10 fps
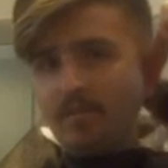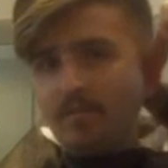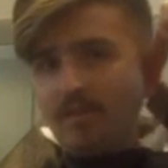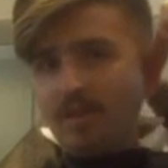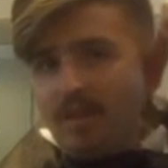
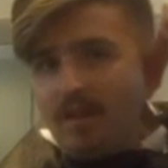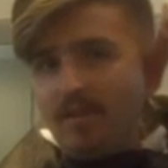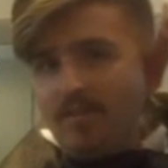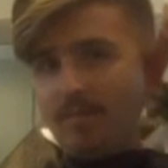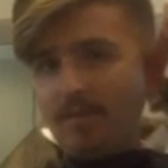So yeah,
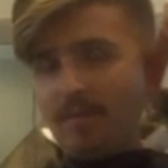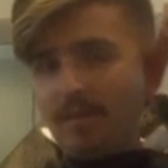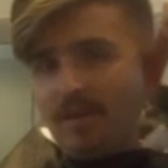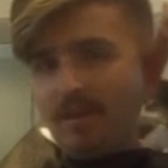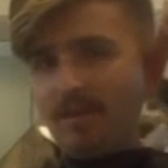guys, I'm getting my
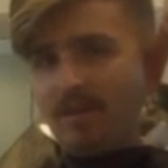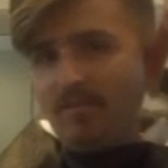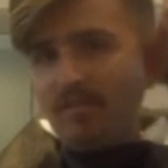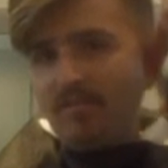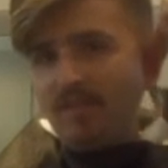hair cut, as
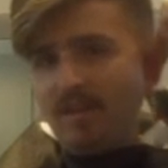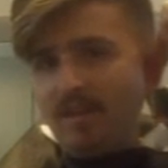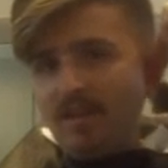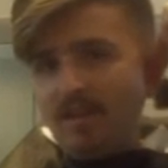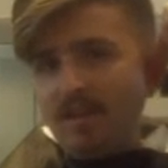you can see.
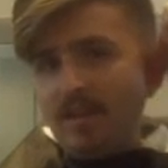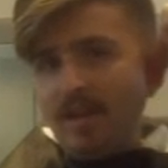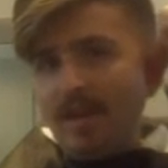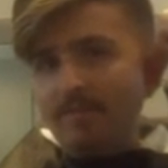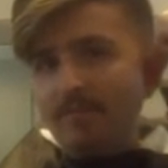
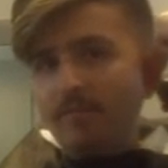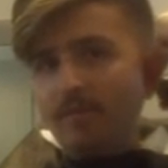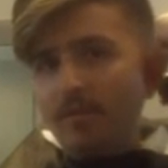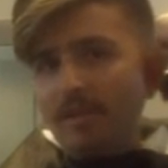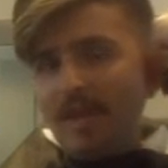I haven't
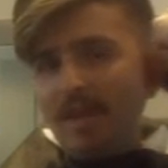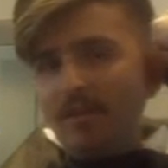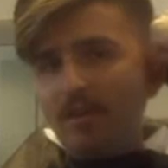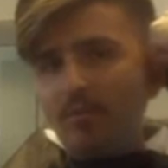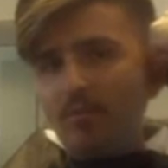vlogged a
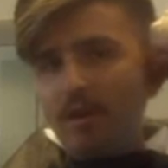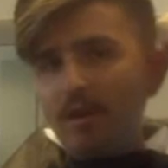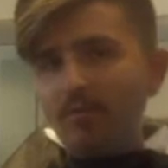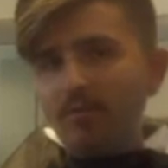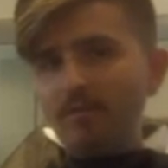haircut in a
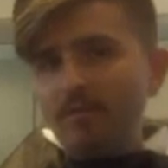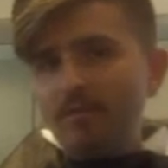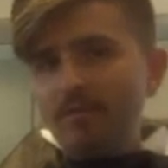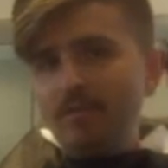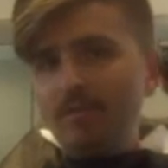while.
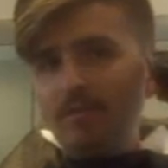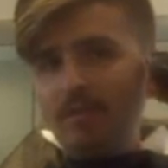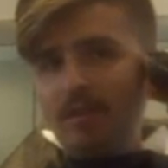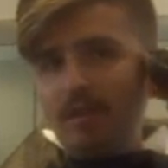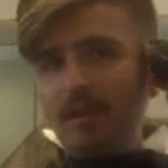
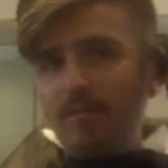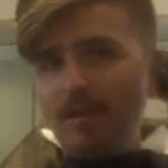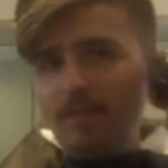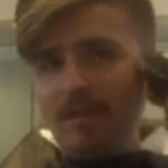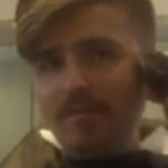
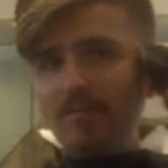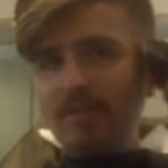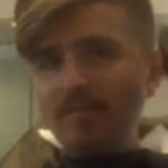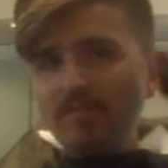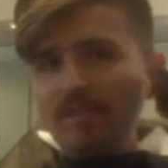I made some
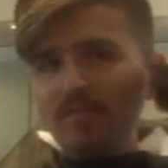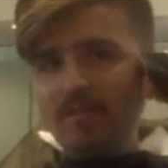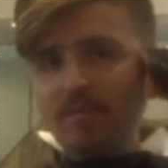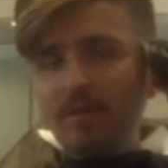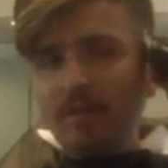videos like this
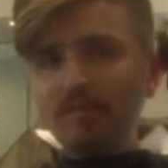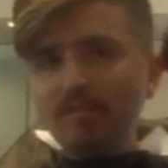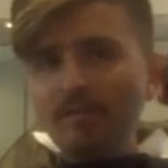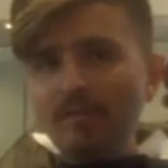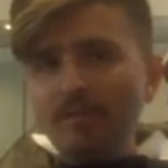in the past,
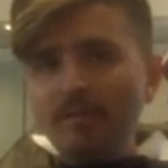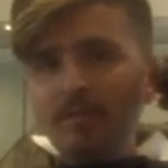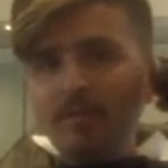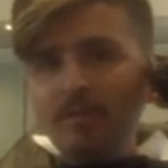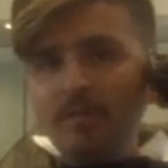
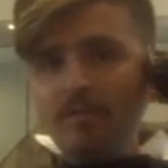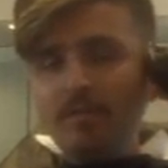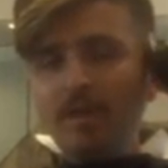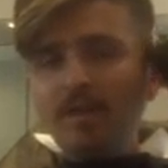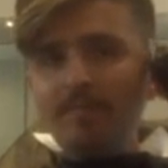a few
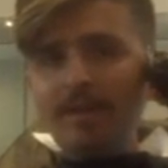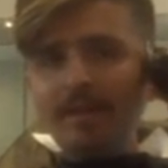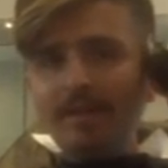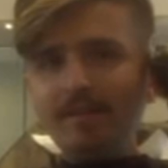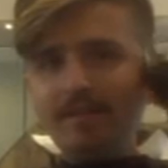years
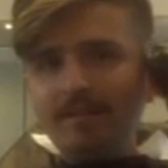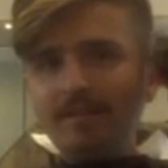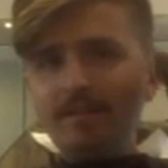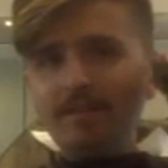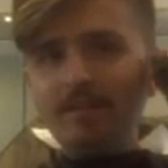back,
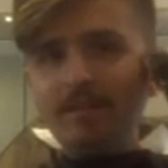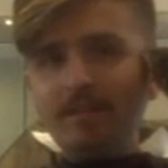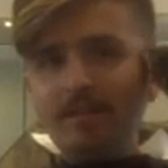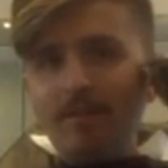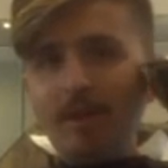
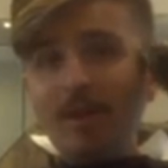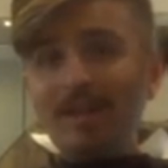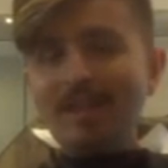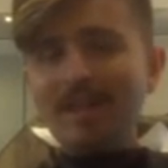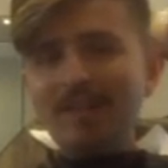in my
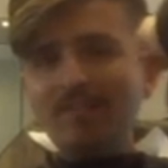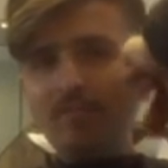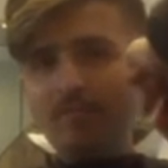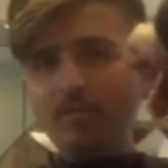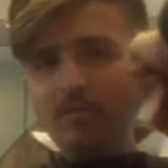early days
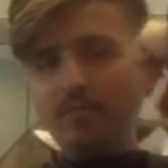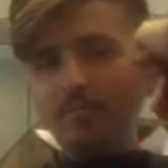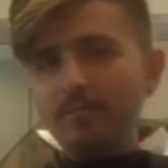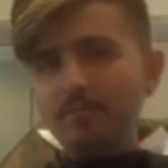of YouTube.